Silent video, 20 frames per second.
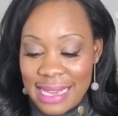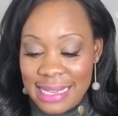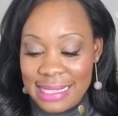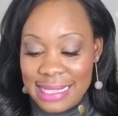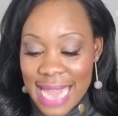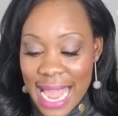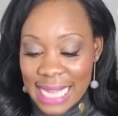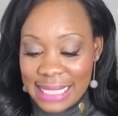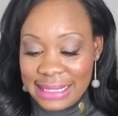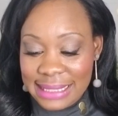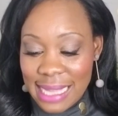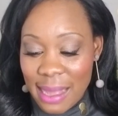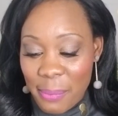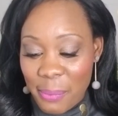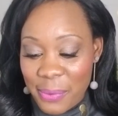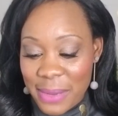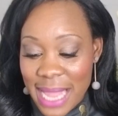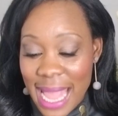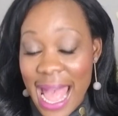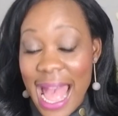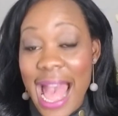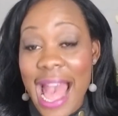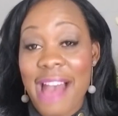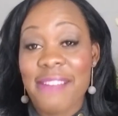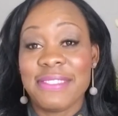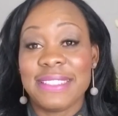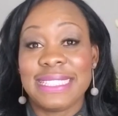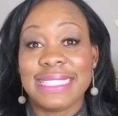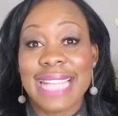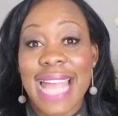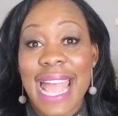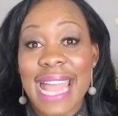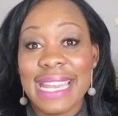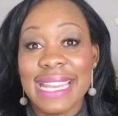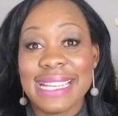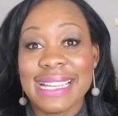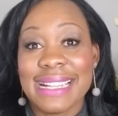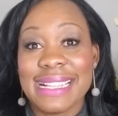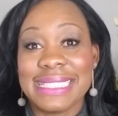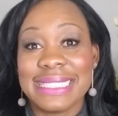Next up, we have
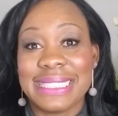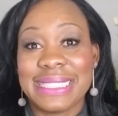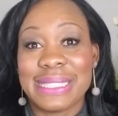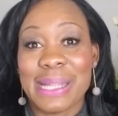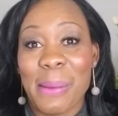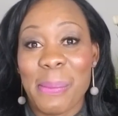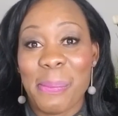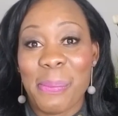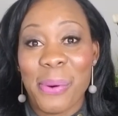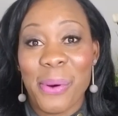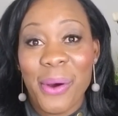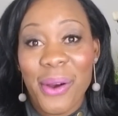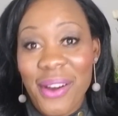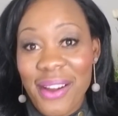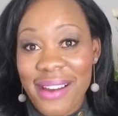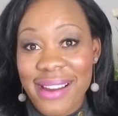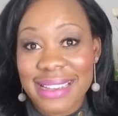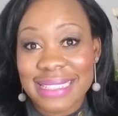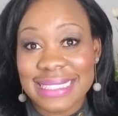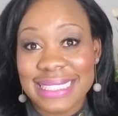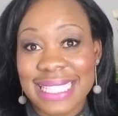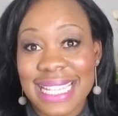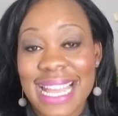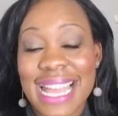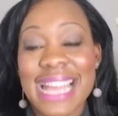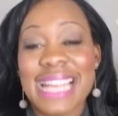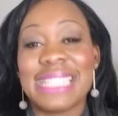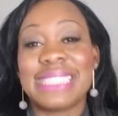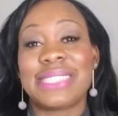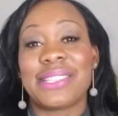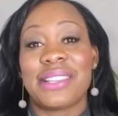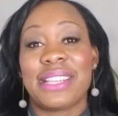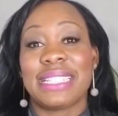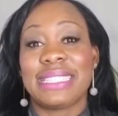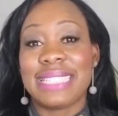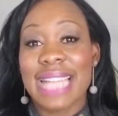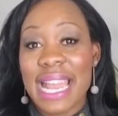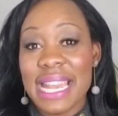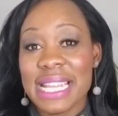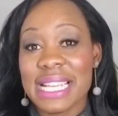technical support. So
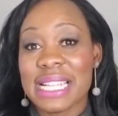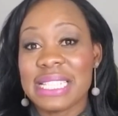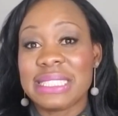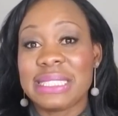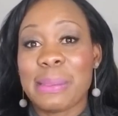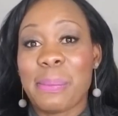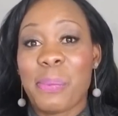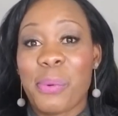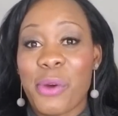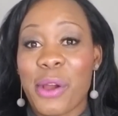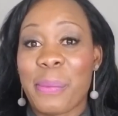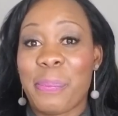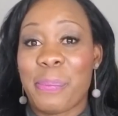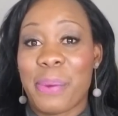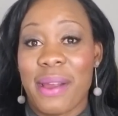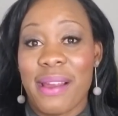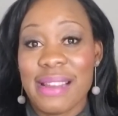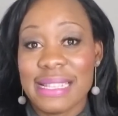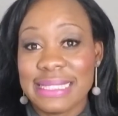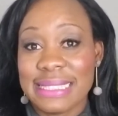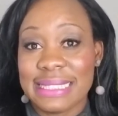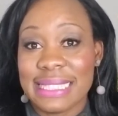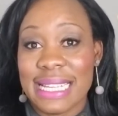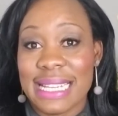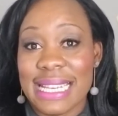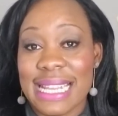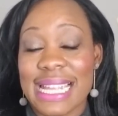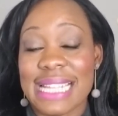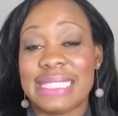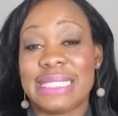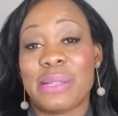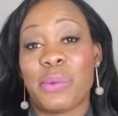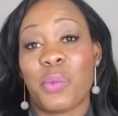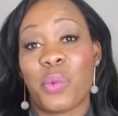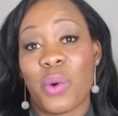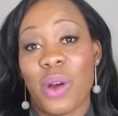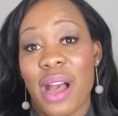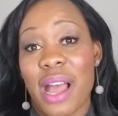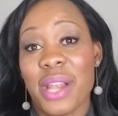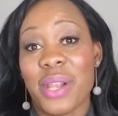the technical support person is the
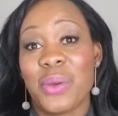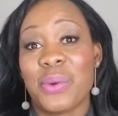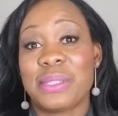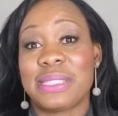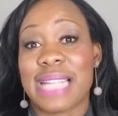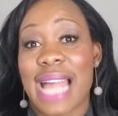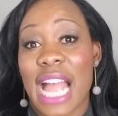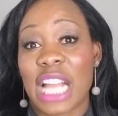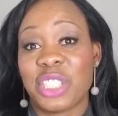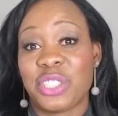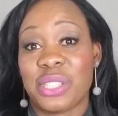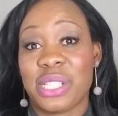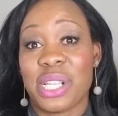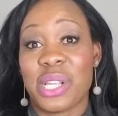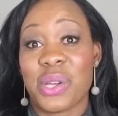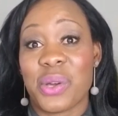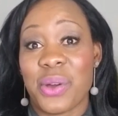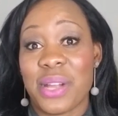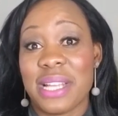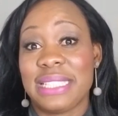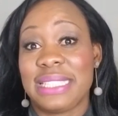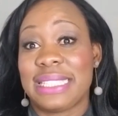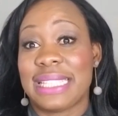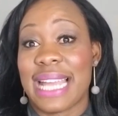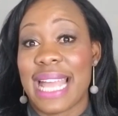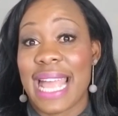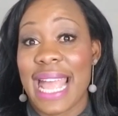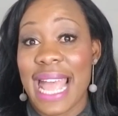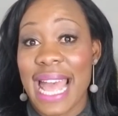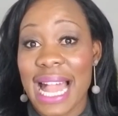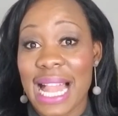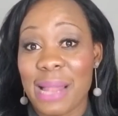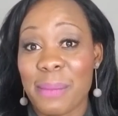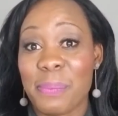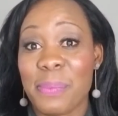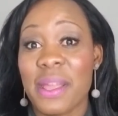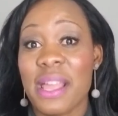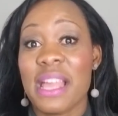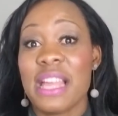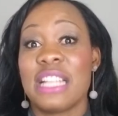one who's actually going to
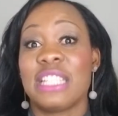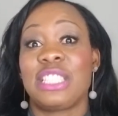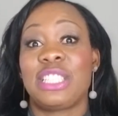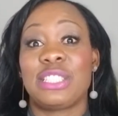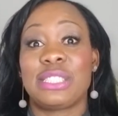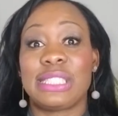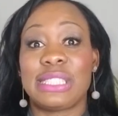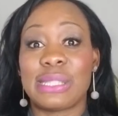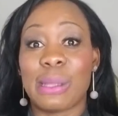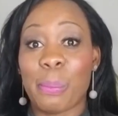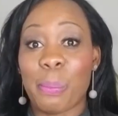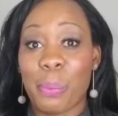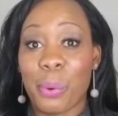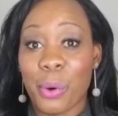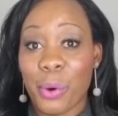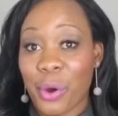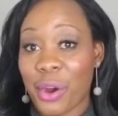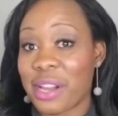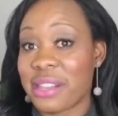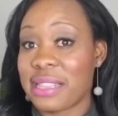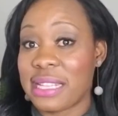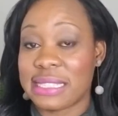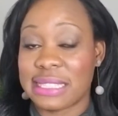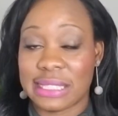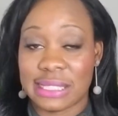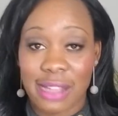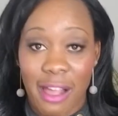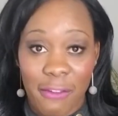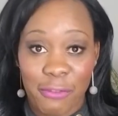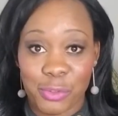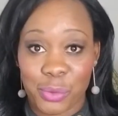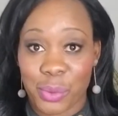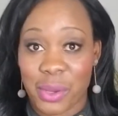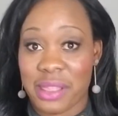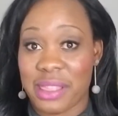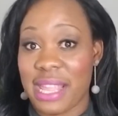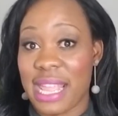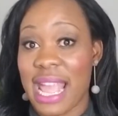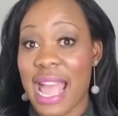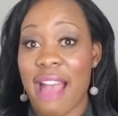help to support the
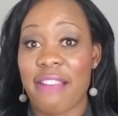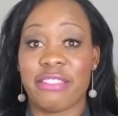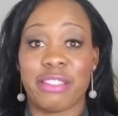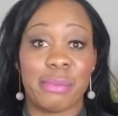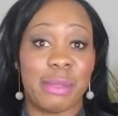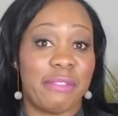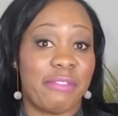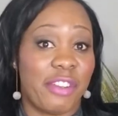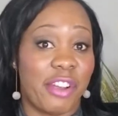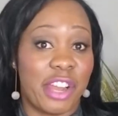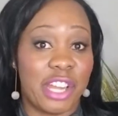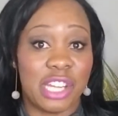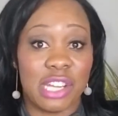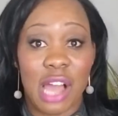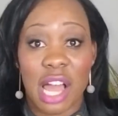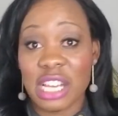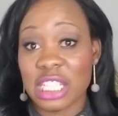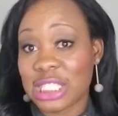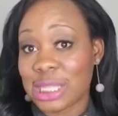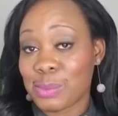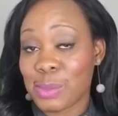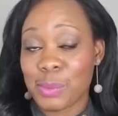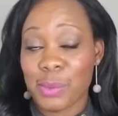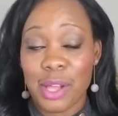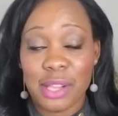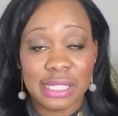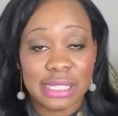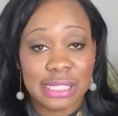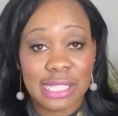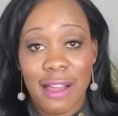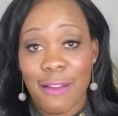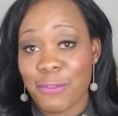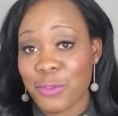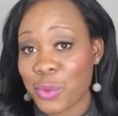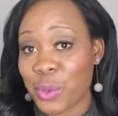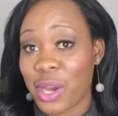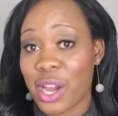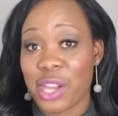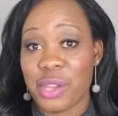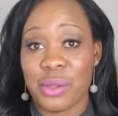software. They have to be very knowledgeable about the
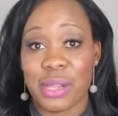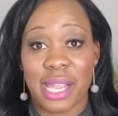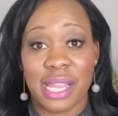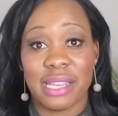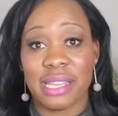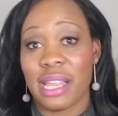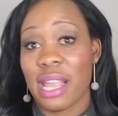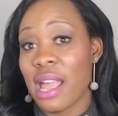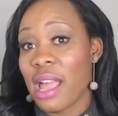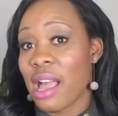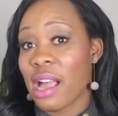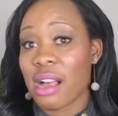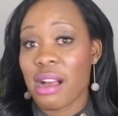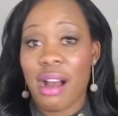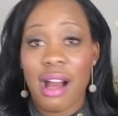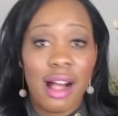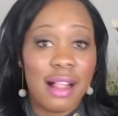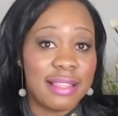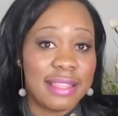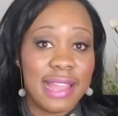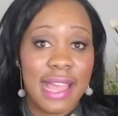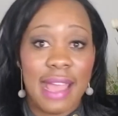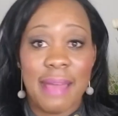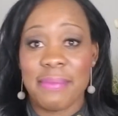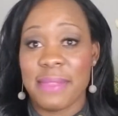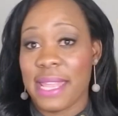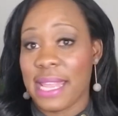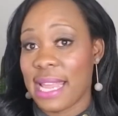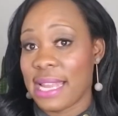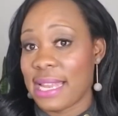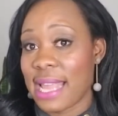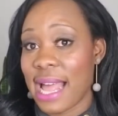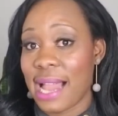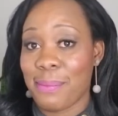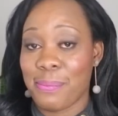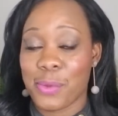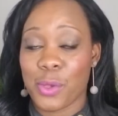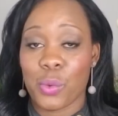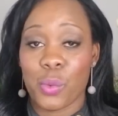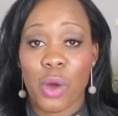software. You can call them. They can
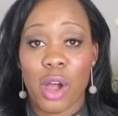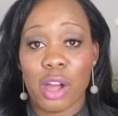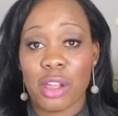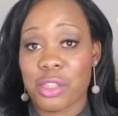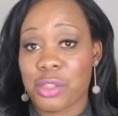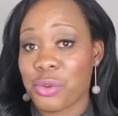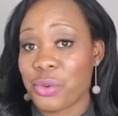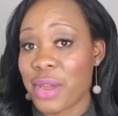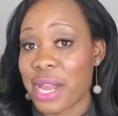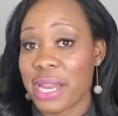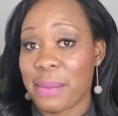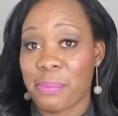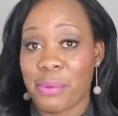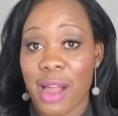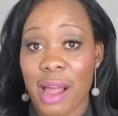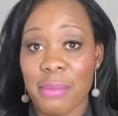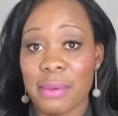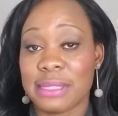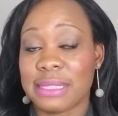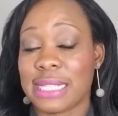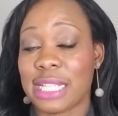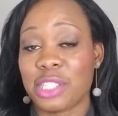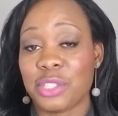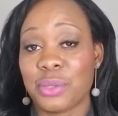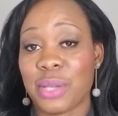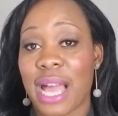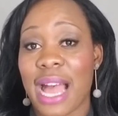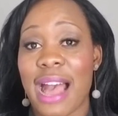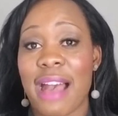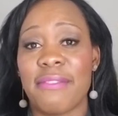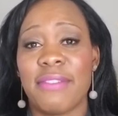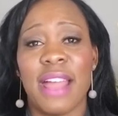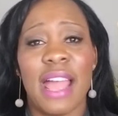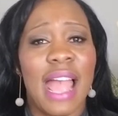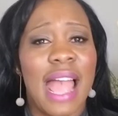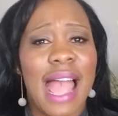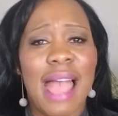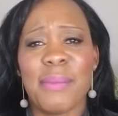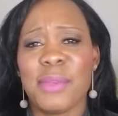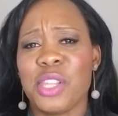help you walk through any problems that you have.
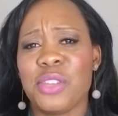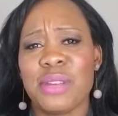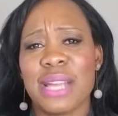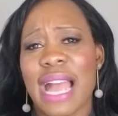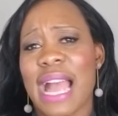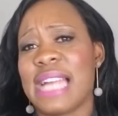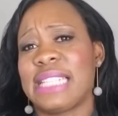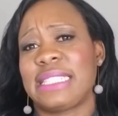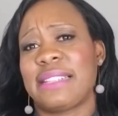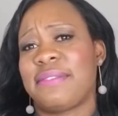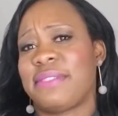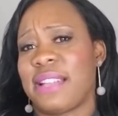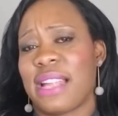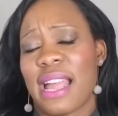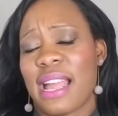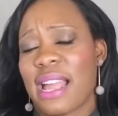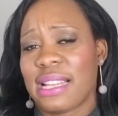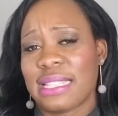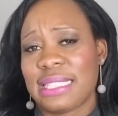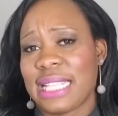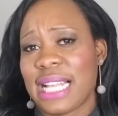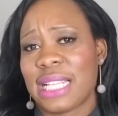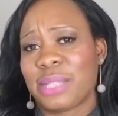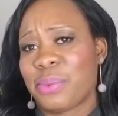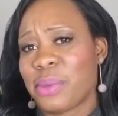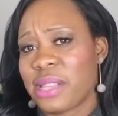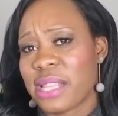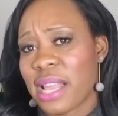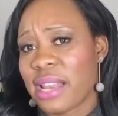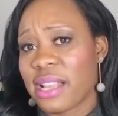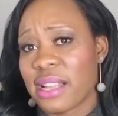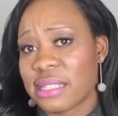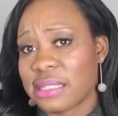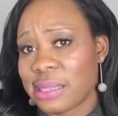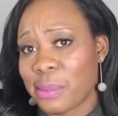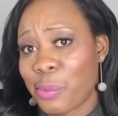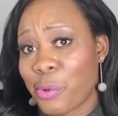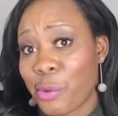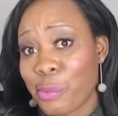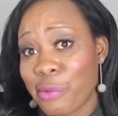I mean, you guys have dealt with technical
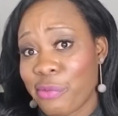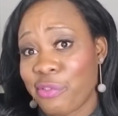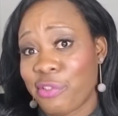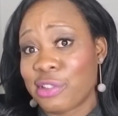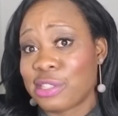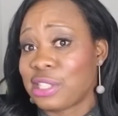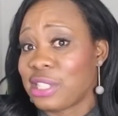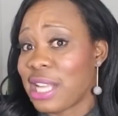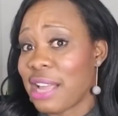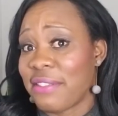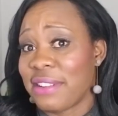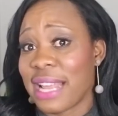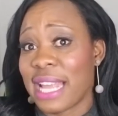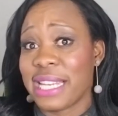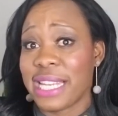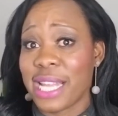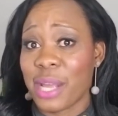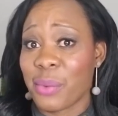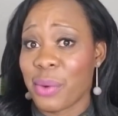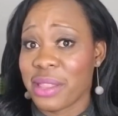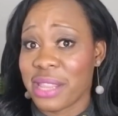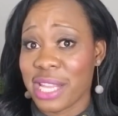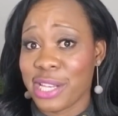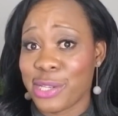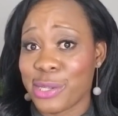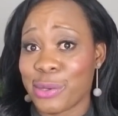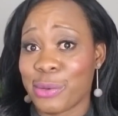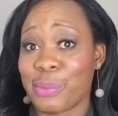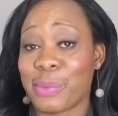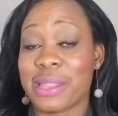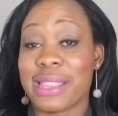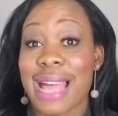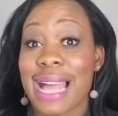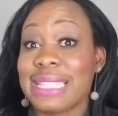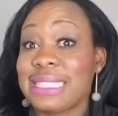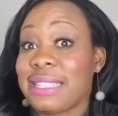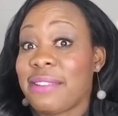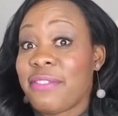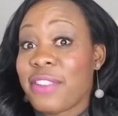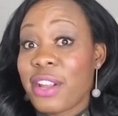support before, so you have an idea what they do. But
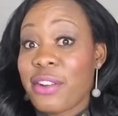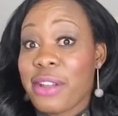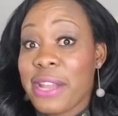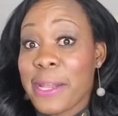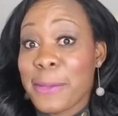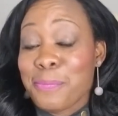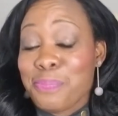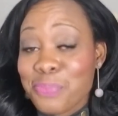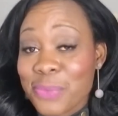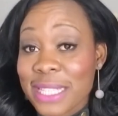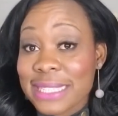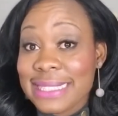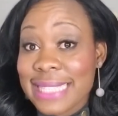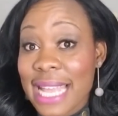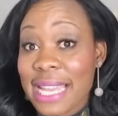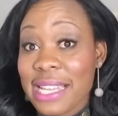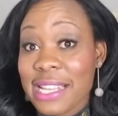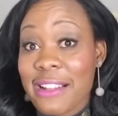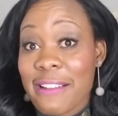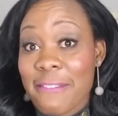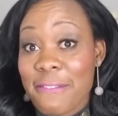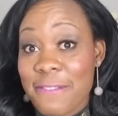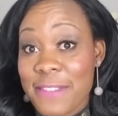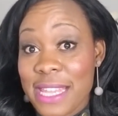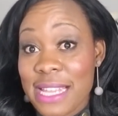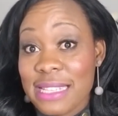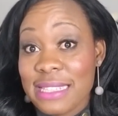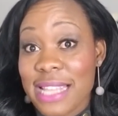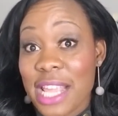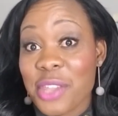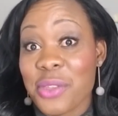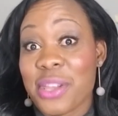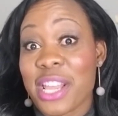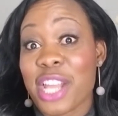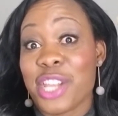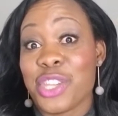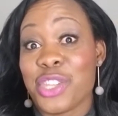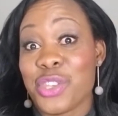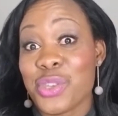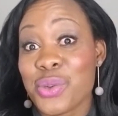that's a very technical field that you
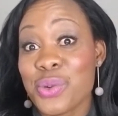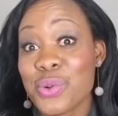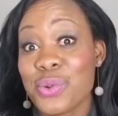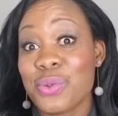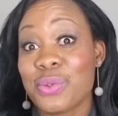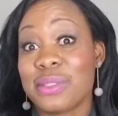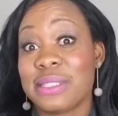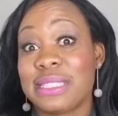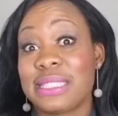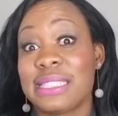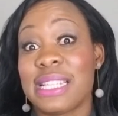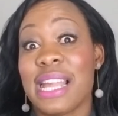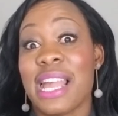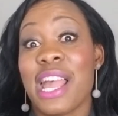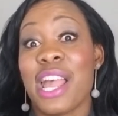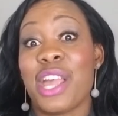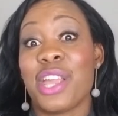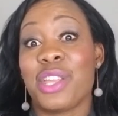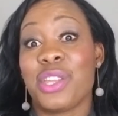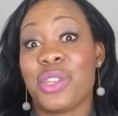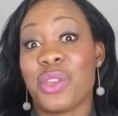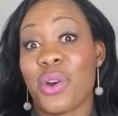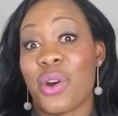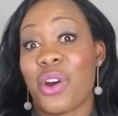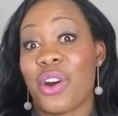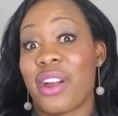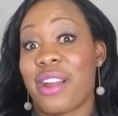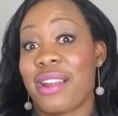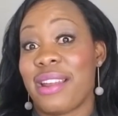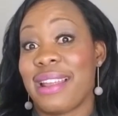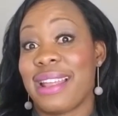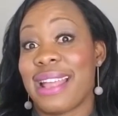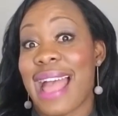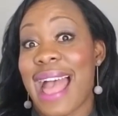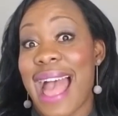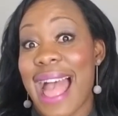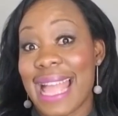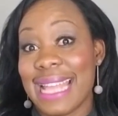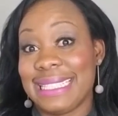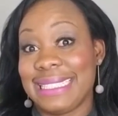can use your
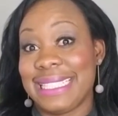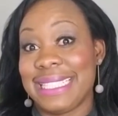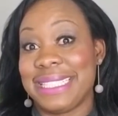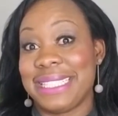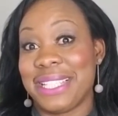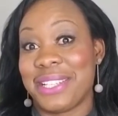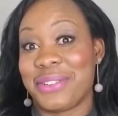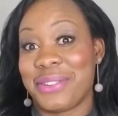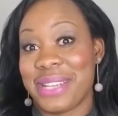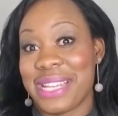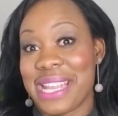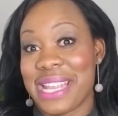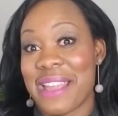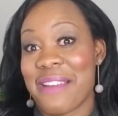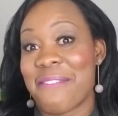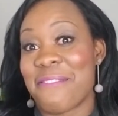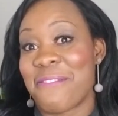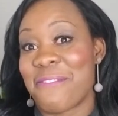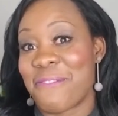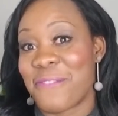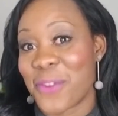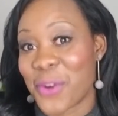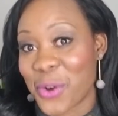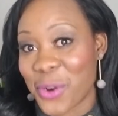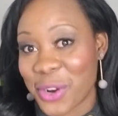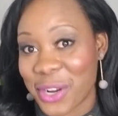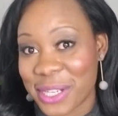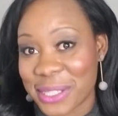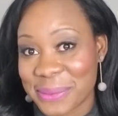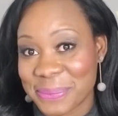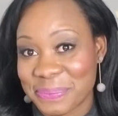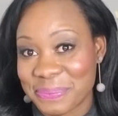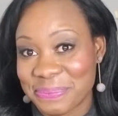I T degree for.